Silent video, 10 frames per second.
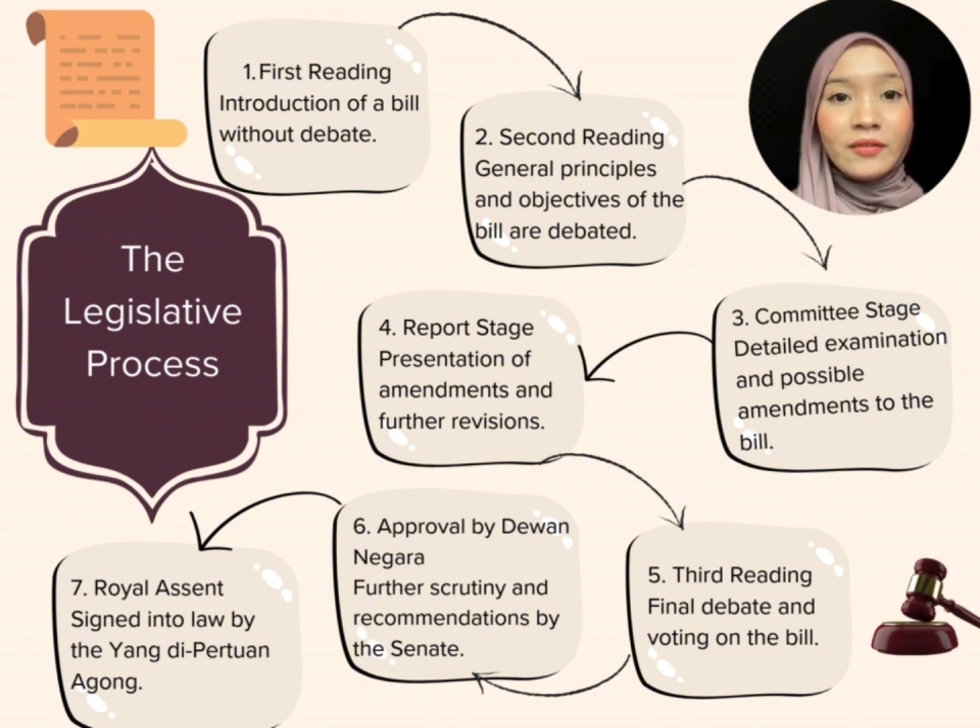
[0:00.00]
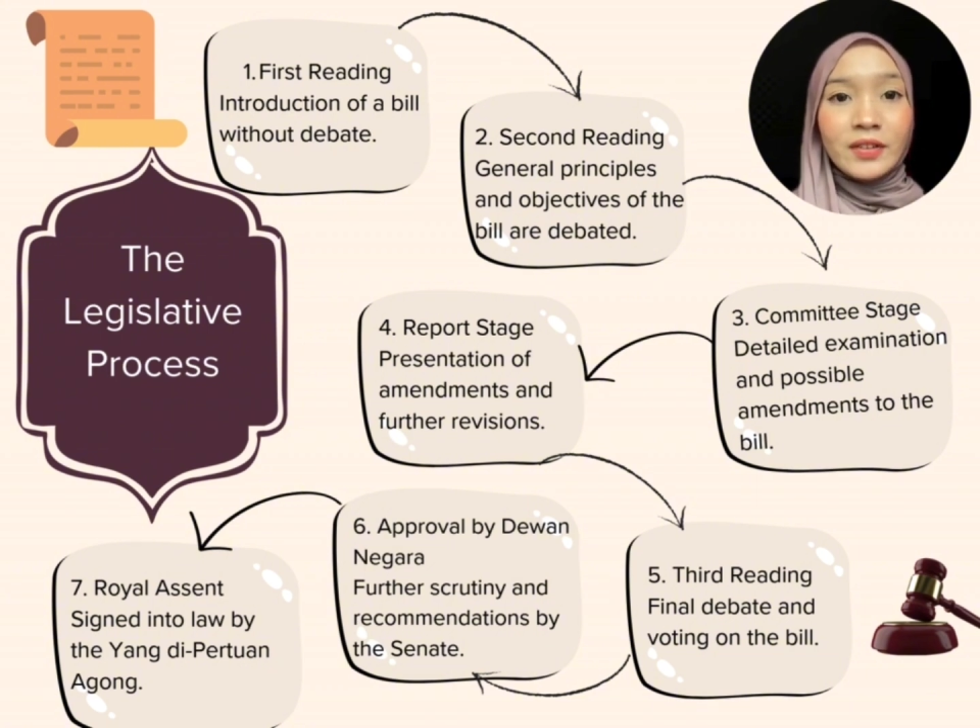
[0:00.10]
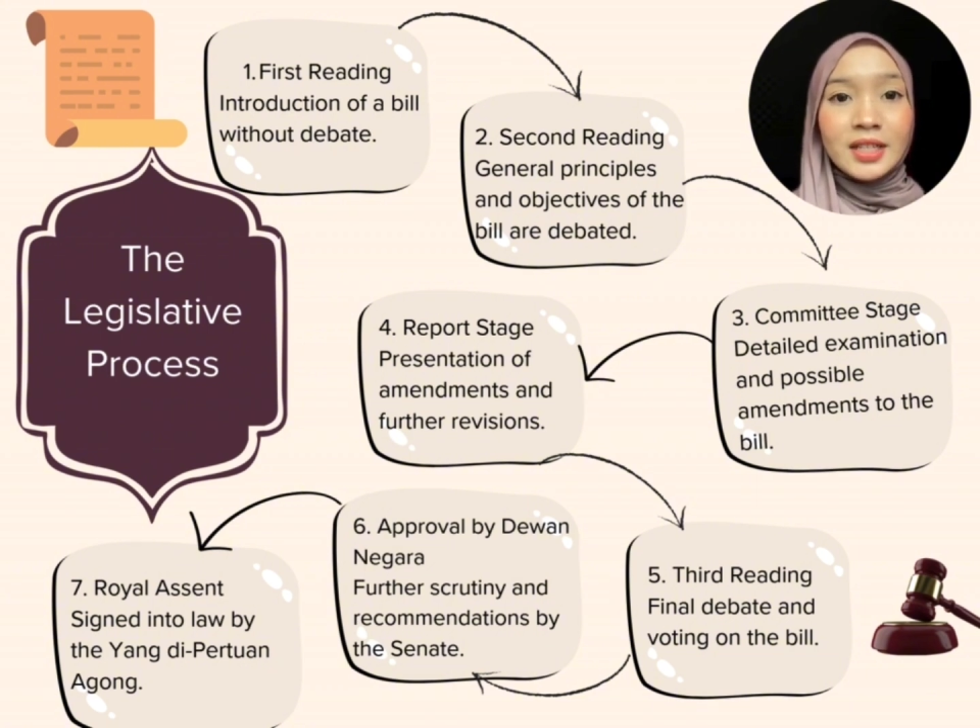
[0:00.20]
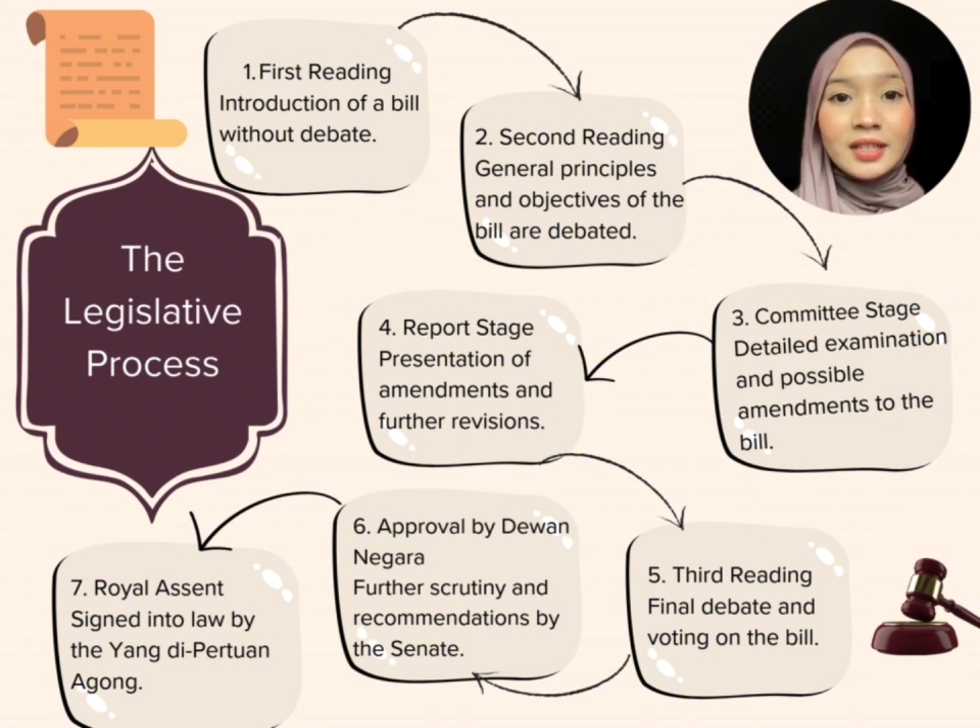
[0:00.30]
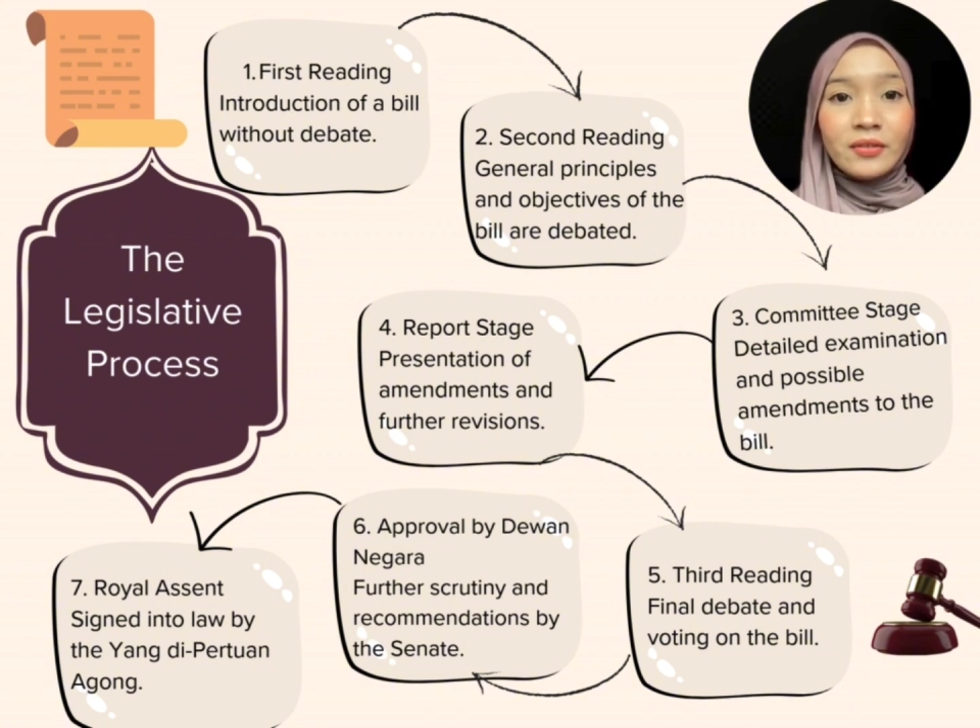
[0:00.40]

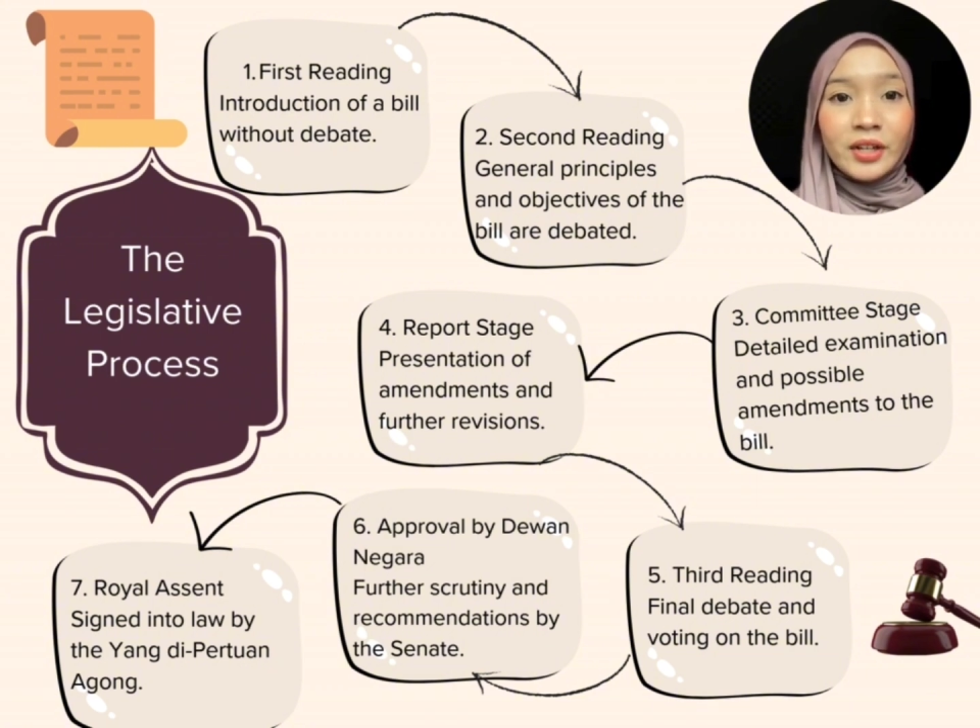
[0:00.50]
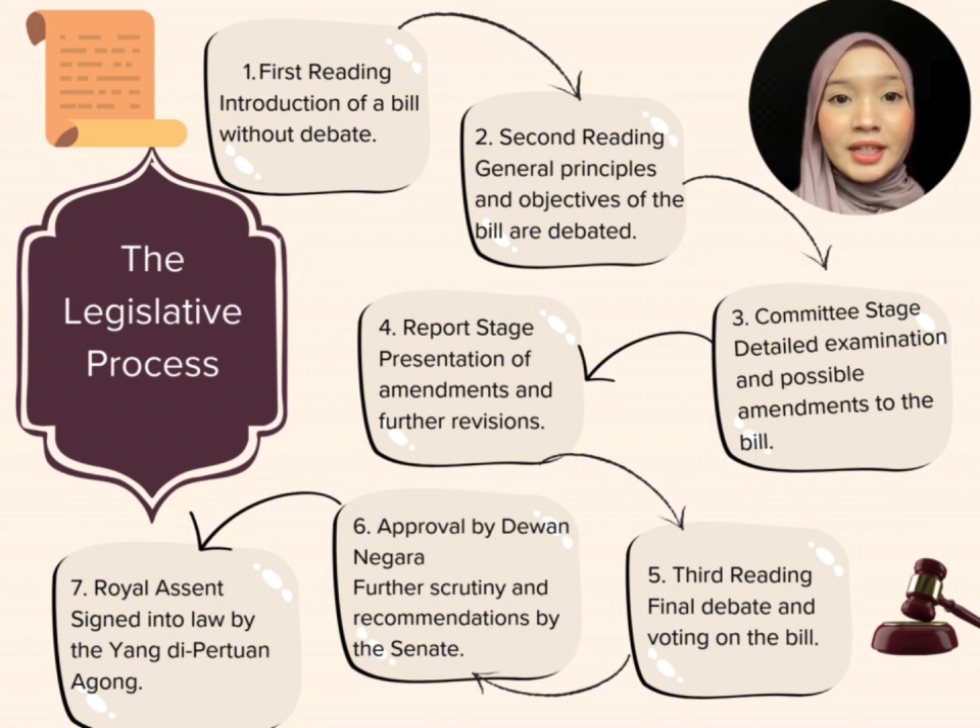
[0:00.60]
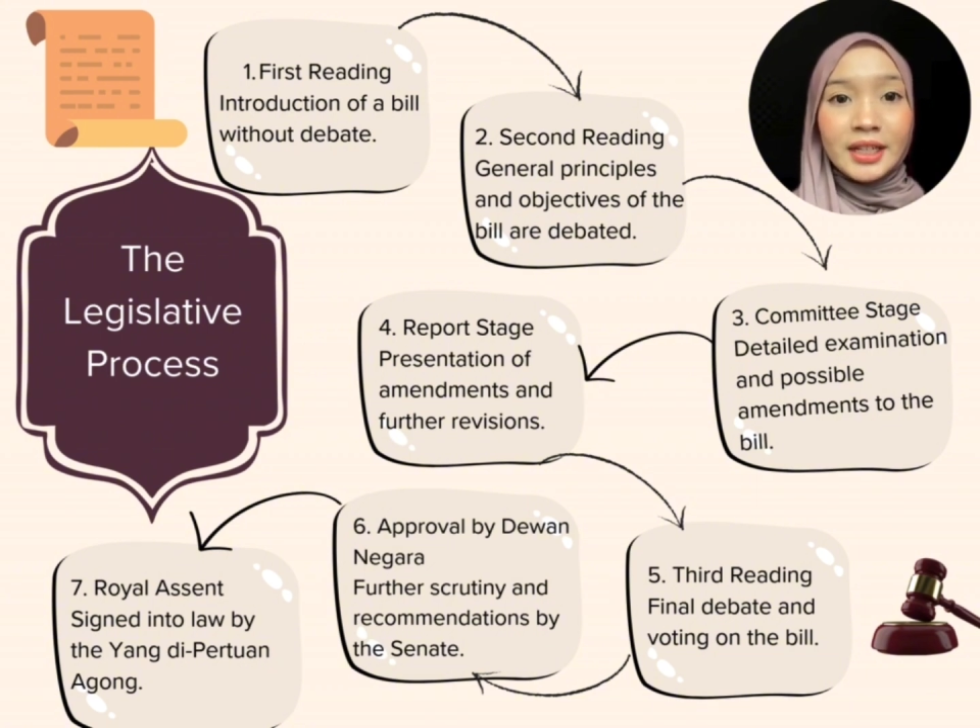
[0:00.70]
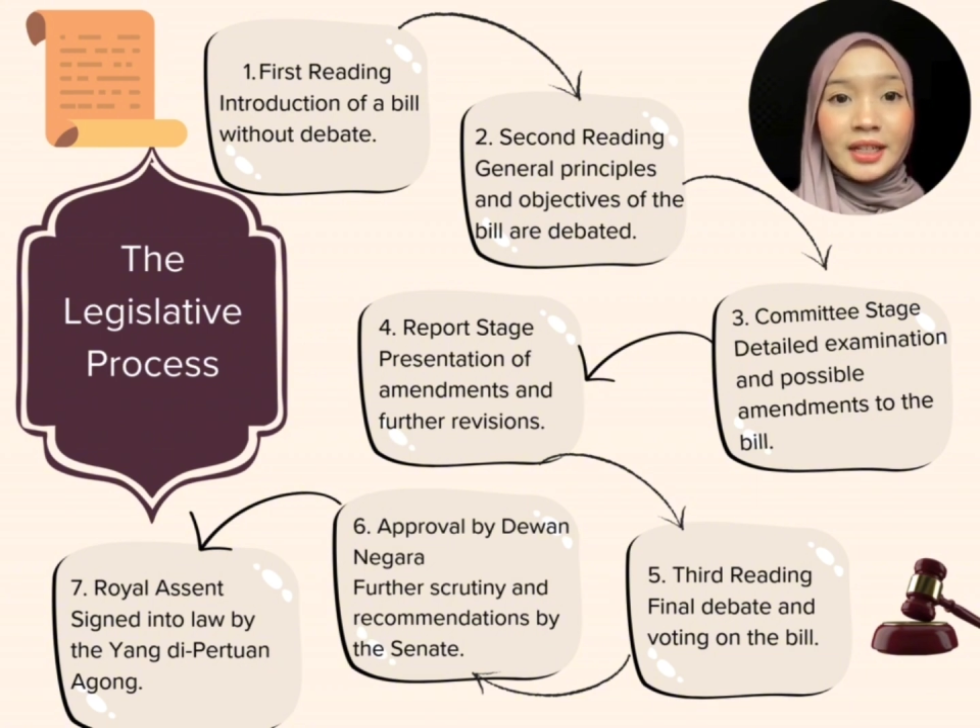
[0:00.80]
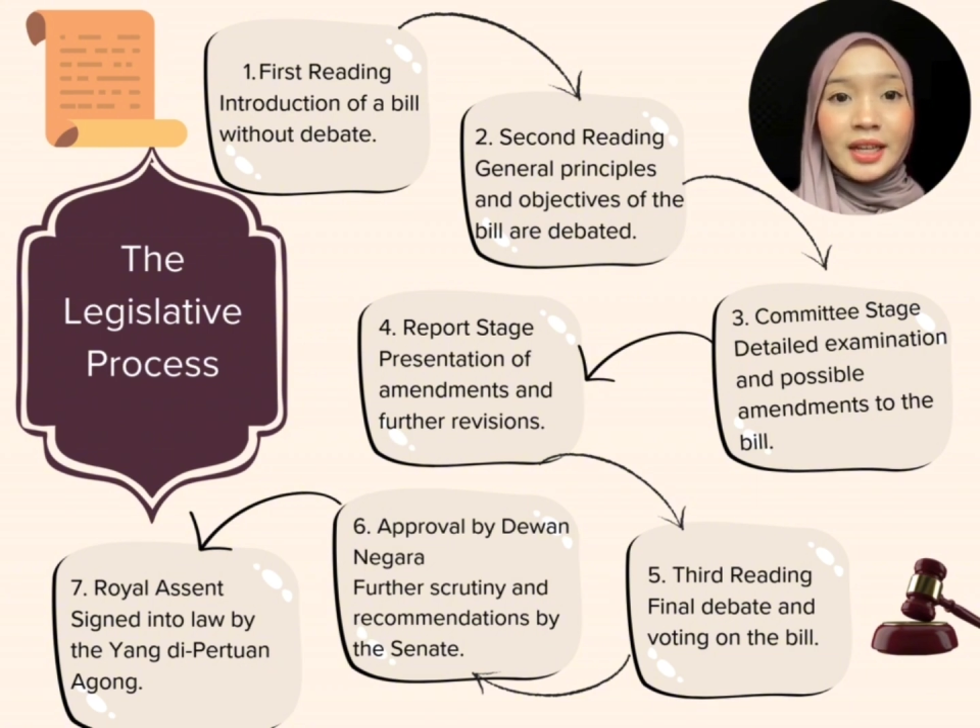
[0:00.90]
First
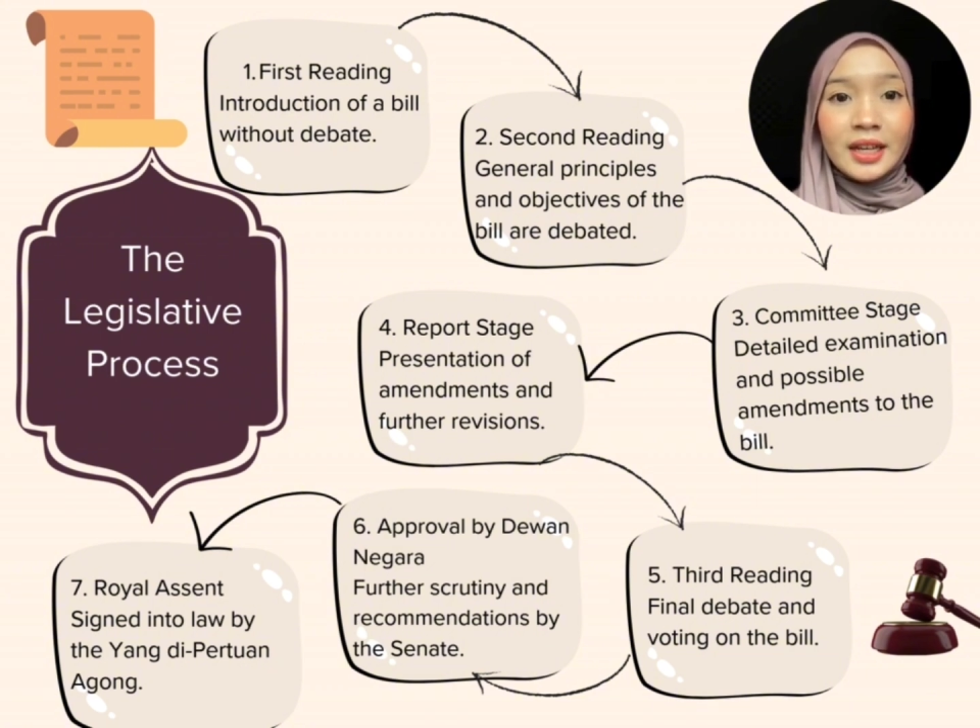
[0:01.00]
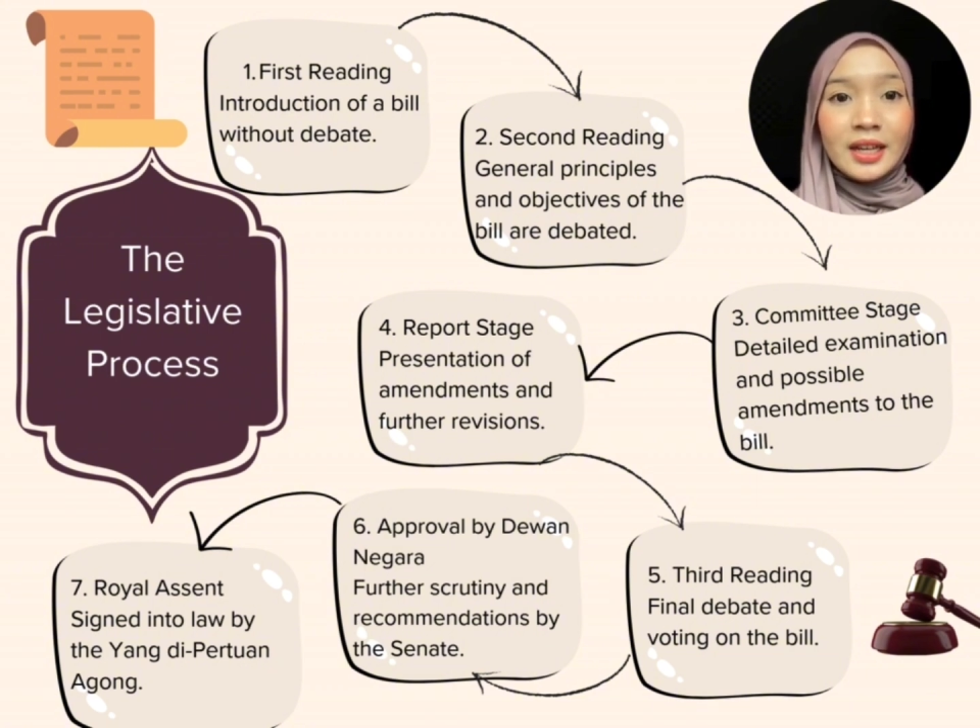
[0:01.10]
reading,